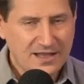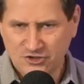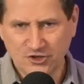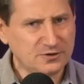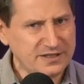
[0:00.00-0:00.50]

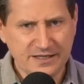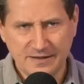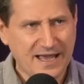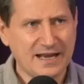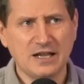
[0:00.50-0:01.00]
Certainly
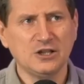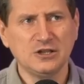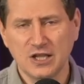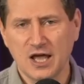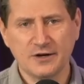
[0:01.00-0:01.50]
had a
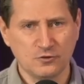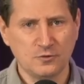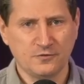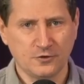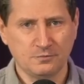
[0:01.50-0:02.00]
lot of
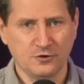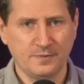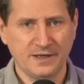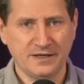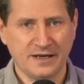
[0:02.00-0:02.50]
room for
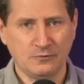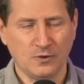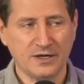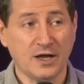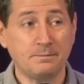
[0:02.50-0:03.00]
improvement and
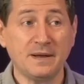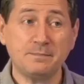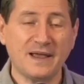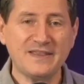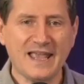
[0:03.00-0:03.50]
whatnot. But
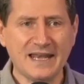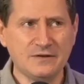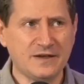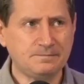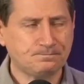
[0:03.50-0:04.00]
by the end
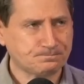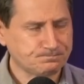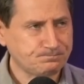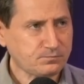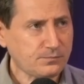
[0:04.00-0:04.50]
of it,
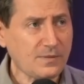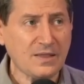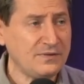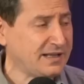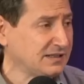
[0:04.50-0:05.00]

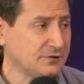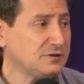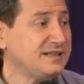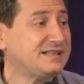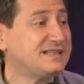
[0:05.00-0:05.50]
they
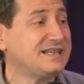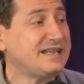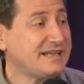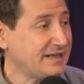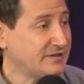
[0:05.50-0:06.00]
clearly
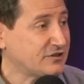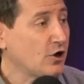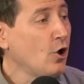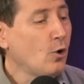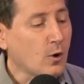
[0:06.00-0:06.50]
teased
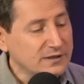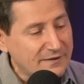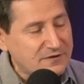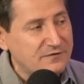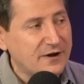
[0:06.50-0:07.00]
or
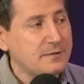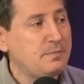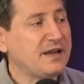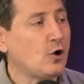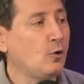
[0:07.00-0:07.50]
left a very
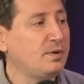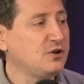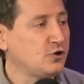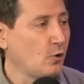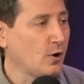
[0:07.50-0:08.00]
big
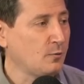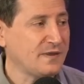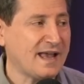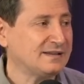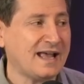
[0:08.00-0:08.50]
open door with
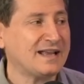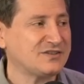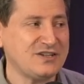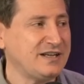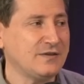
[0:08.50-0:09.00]
that last
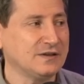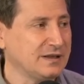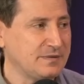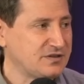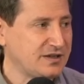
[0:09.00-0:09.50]
scene in the
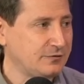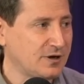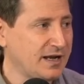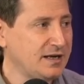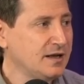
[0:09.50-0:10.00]
limousine,
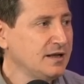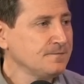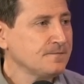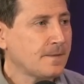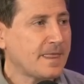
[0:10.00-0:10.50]
right?
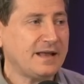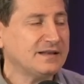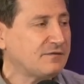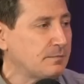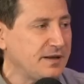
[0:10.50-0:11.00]
They
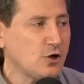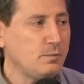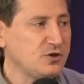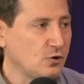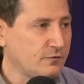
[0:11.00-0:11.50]
left a big
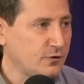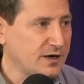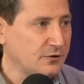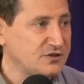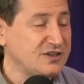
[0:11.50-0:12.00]
open door for
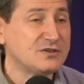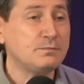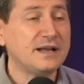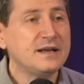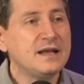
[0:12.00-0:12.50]
another season,
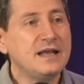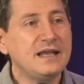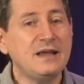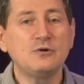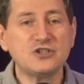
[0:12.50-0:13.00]
but
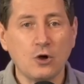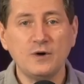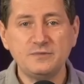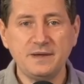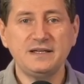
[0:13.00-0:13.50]
it was
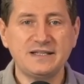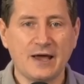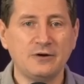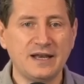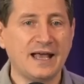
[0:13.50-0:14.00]
always being
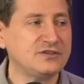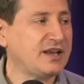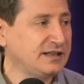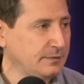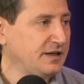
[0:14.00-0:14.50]
touted as
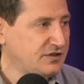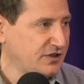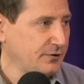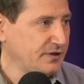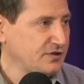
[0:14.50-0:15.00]
a limited
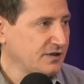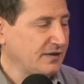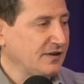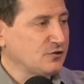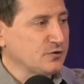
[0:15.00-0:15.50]
series,
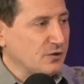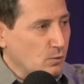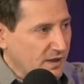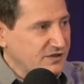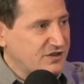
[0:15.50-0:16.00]
that this was a
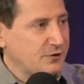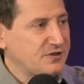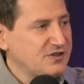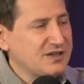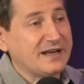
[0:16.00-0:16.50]
one
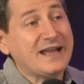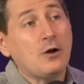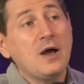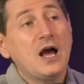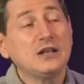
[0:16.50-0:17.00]
series and done.
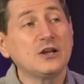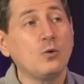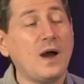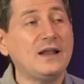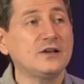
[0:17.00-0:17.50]
Now, a little
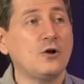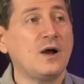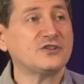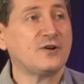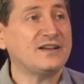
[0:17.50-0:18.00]
while ago,
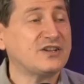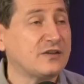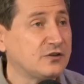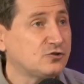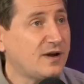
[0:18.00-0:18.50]
Oscar Isaac
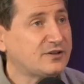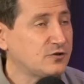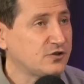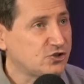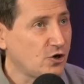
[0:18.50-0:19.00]
and the director
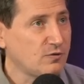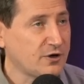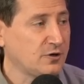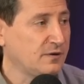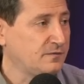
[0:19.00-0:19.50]
and the
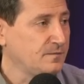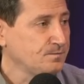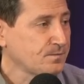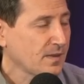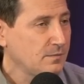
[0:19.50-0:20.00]
showrunner of
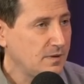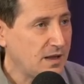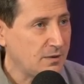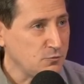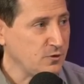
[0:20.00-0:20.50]

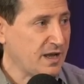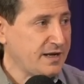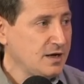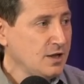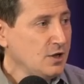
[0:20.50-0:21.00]
uh, Moon
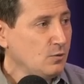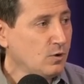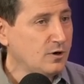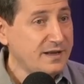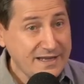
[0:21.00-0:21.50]
Knight
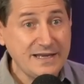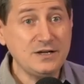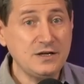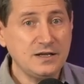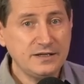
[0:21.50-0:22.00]
were
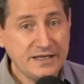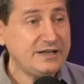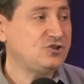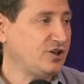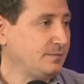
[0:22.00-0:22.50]
in
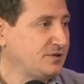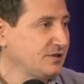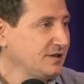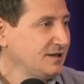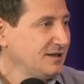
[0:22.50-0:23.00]
Egypt
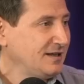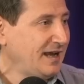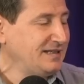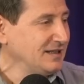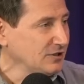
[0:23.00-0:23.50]

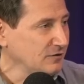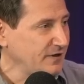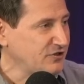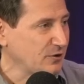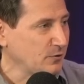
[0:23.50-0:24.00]
and did a little
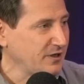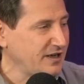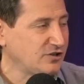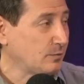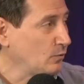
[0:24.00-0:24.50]
video saying, We're in
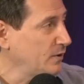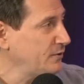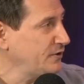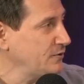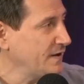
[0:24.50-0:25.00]
Egypt. What are
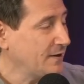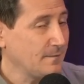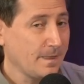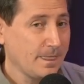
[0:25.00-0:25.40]
we doing there?